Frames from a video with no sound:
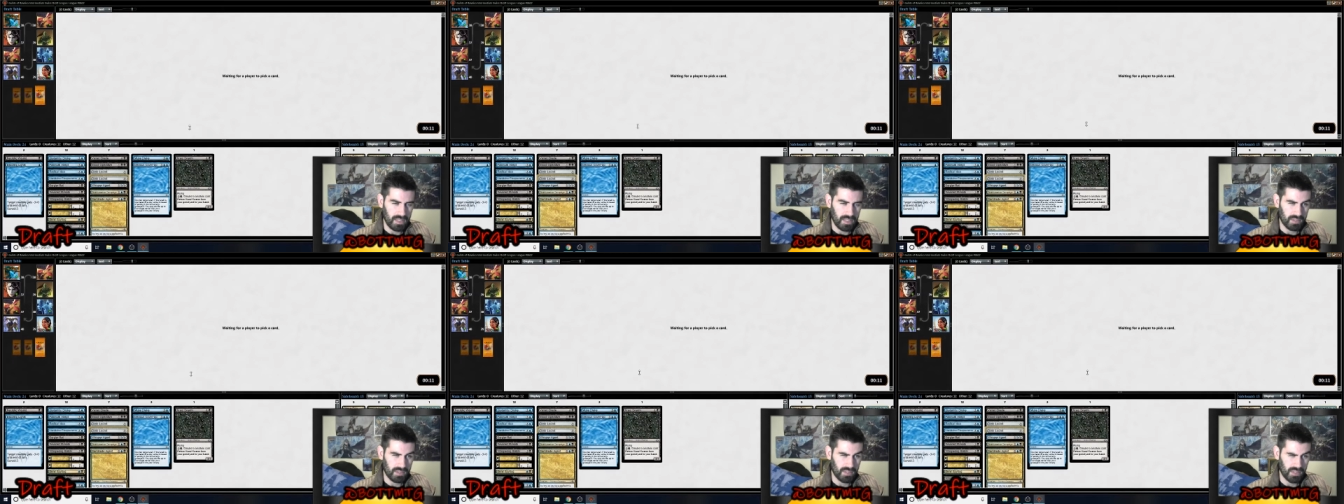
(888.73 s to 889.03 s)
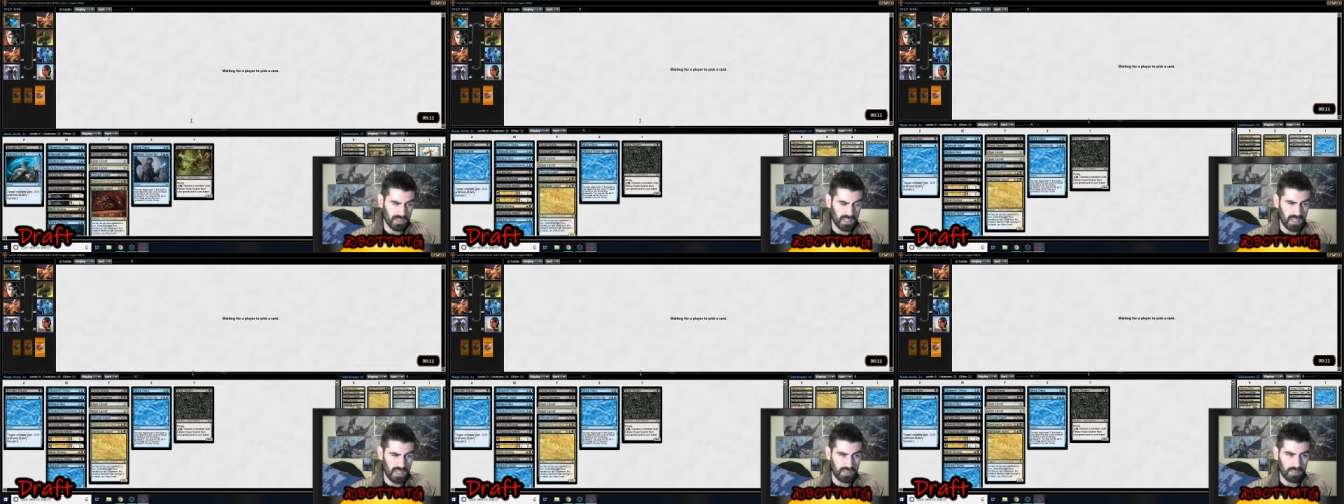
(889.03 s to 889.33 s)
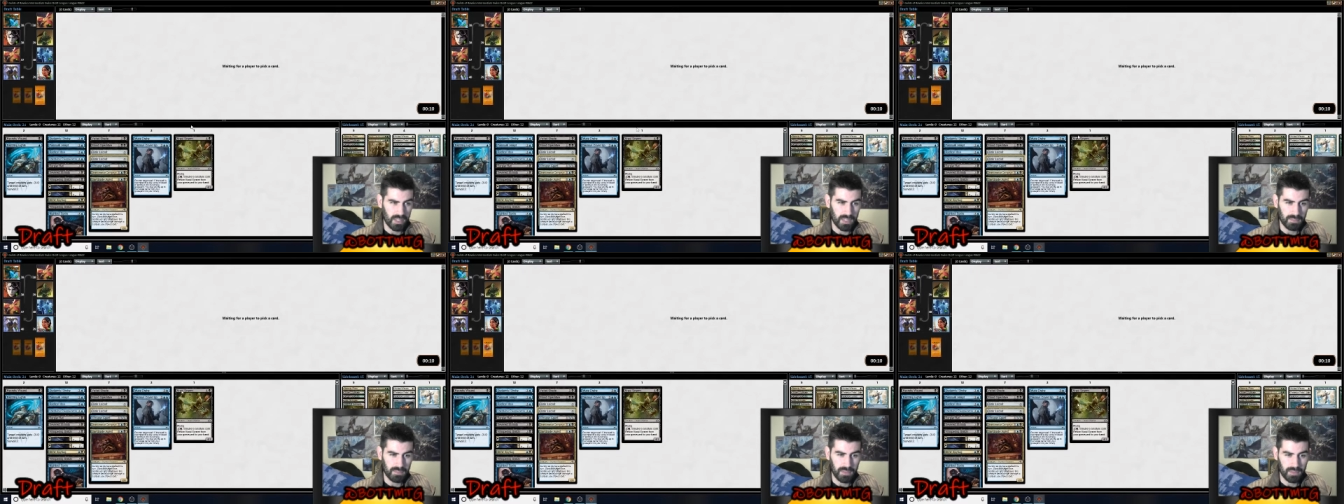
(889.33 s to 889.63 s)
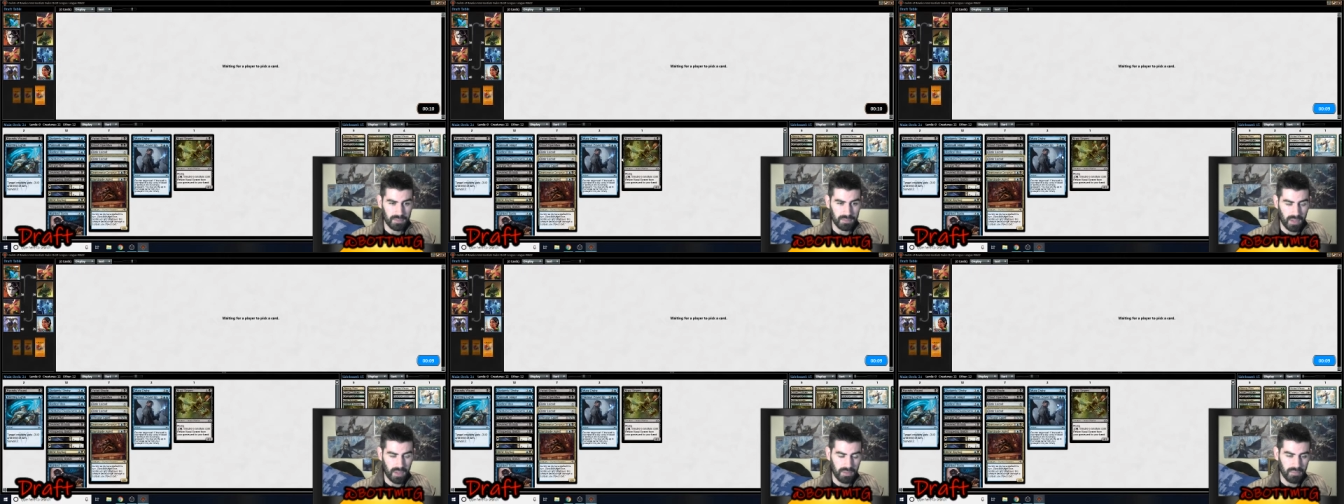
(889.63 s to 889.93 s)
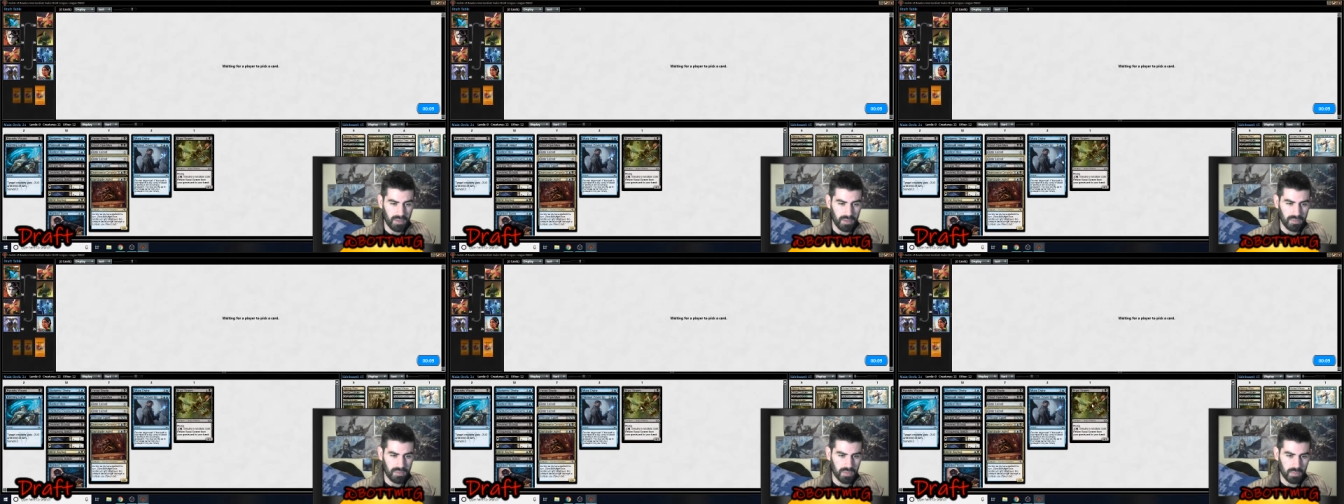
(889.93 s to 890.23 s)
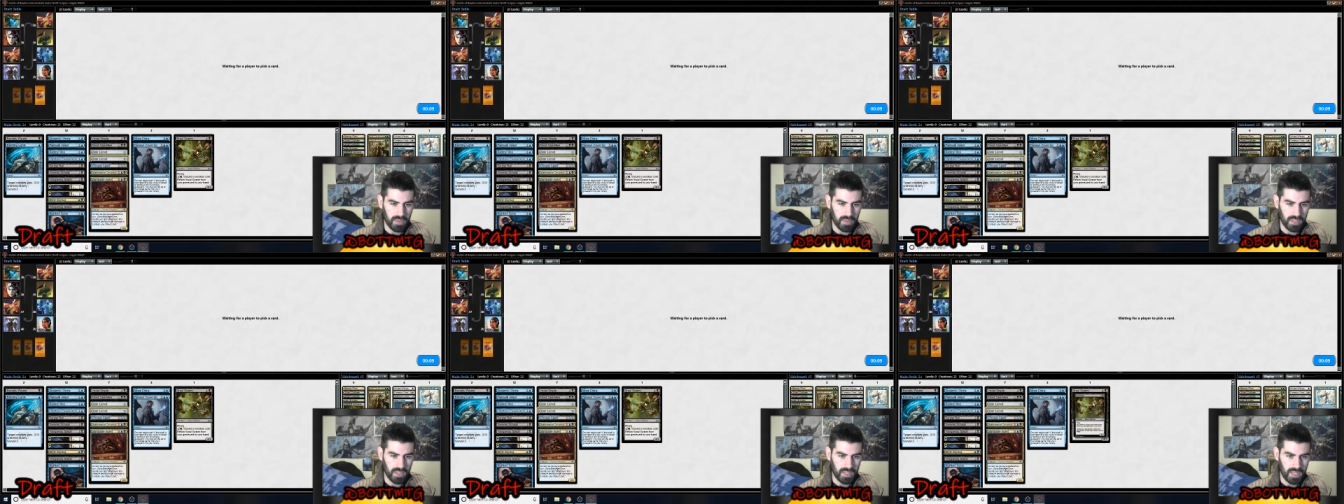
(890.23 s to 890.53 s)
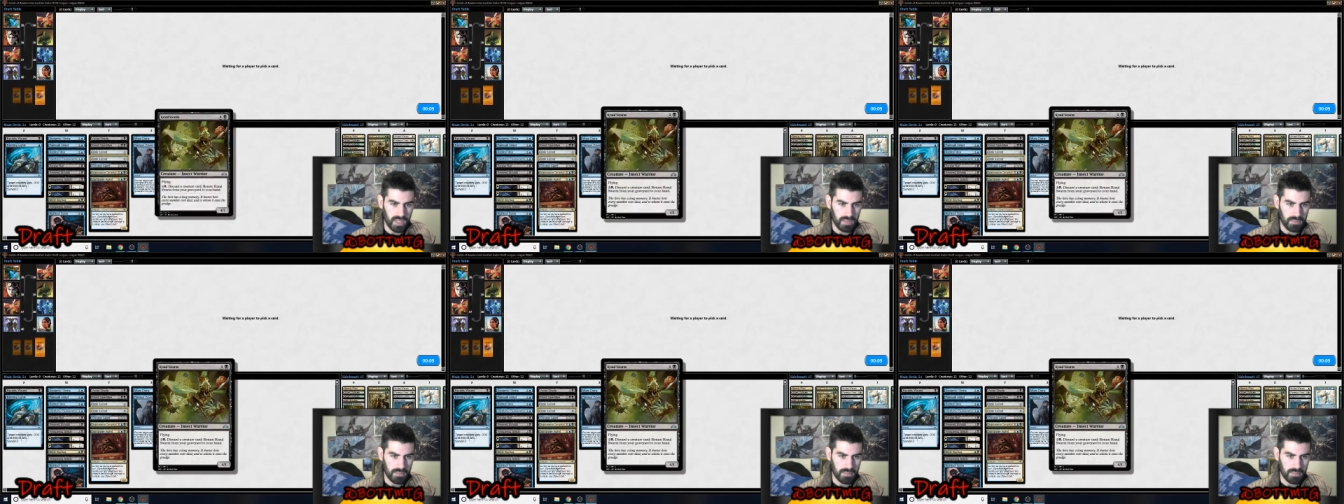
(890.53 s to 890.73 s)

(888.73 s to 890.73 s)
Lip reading: it doesn't have like a big 5/5 to win the game.